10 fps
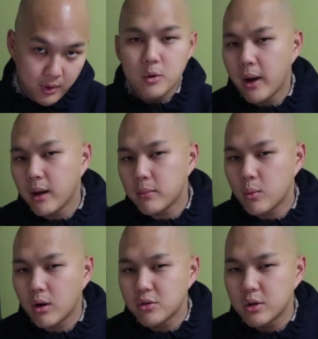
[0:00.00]
You might be
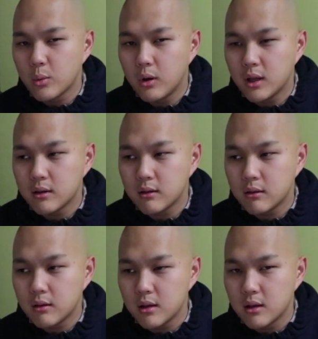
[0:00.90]
wondering
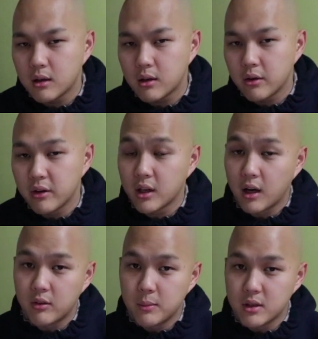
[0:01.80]
what the Korean
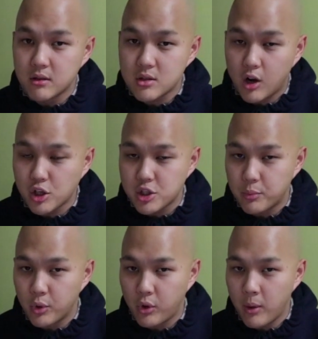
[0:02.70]
Government
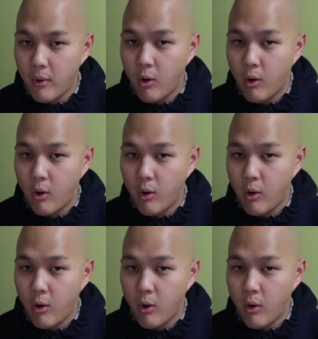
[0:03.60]
Scholarship Program,